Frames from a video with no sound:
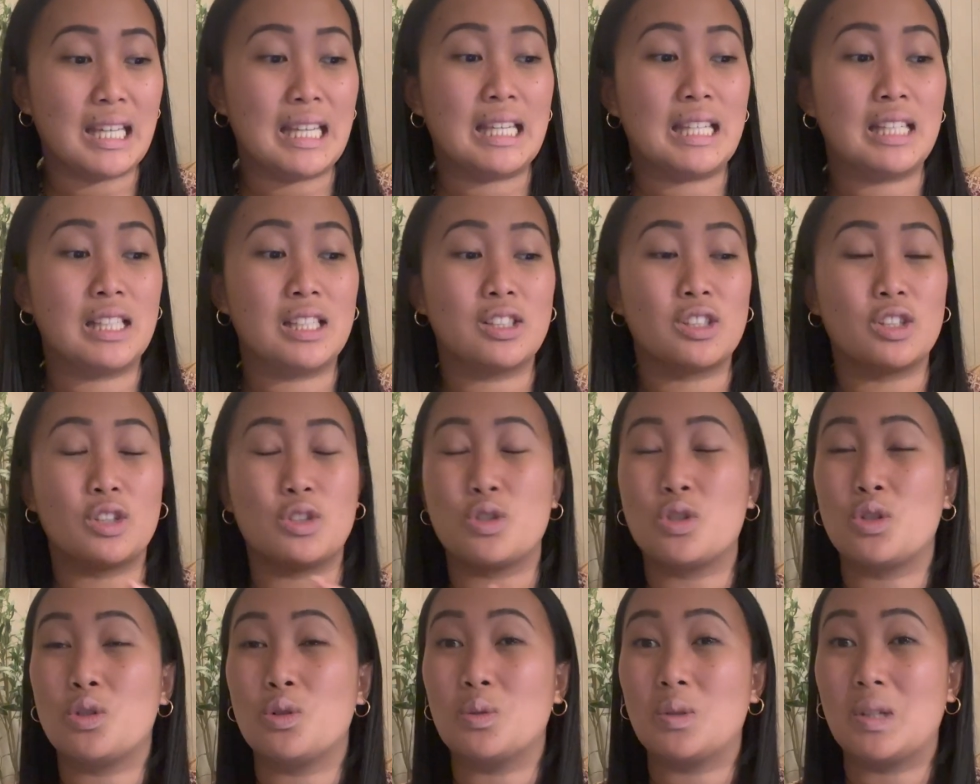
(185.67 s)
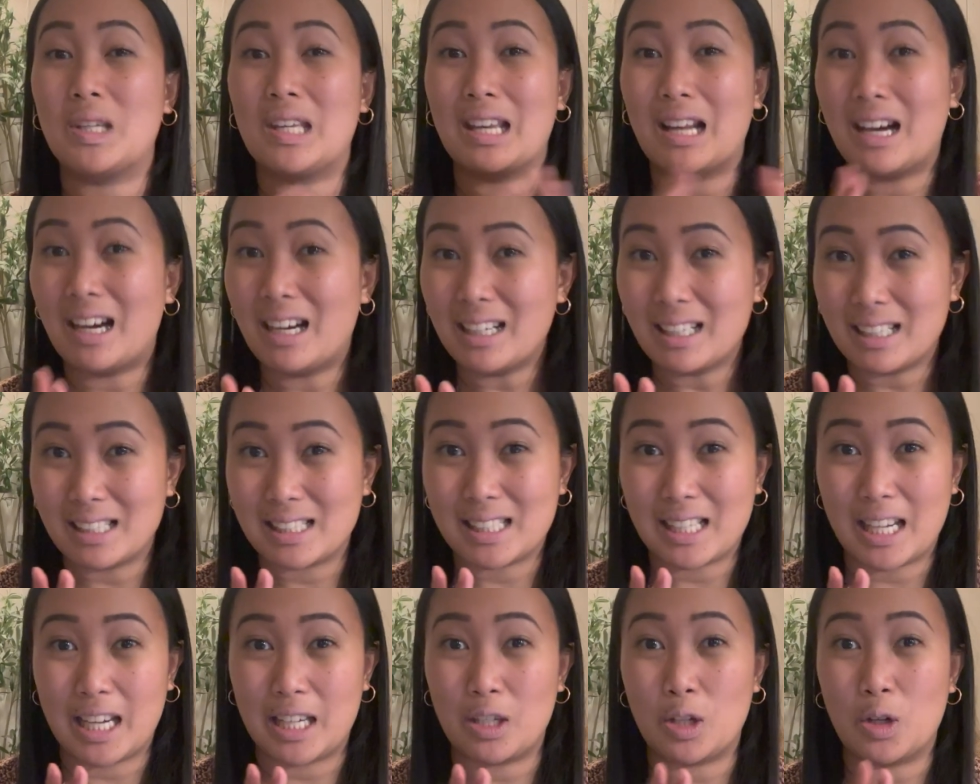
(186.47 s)
is to not
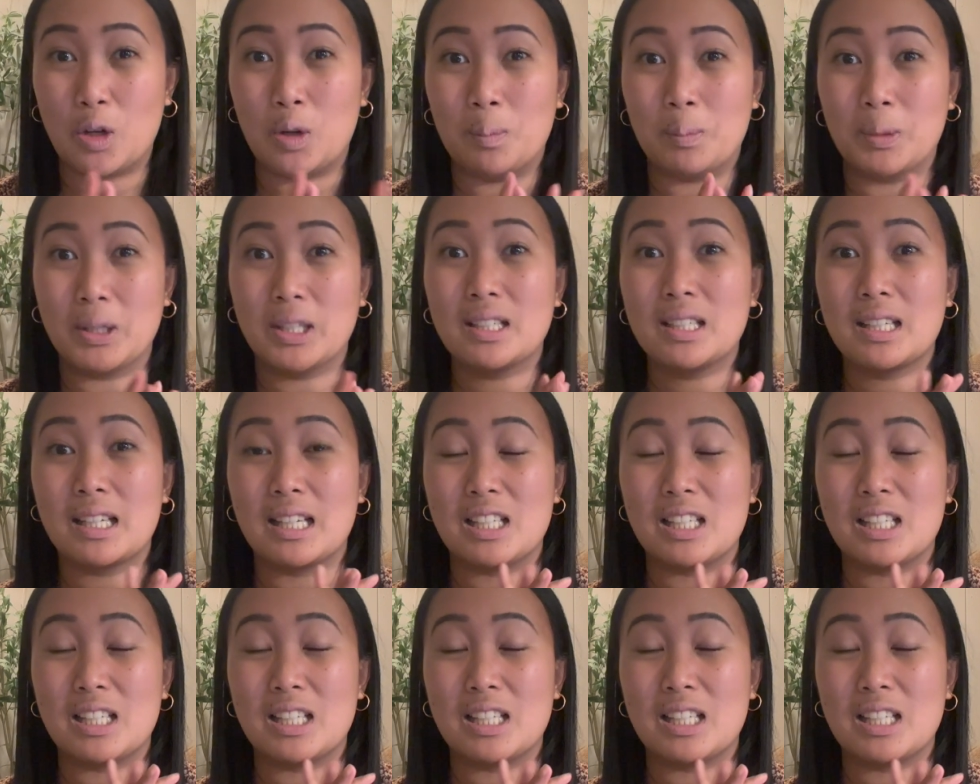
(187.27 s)
assign homework,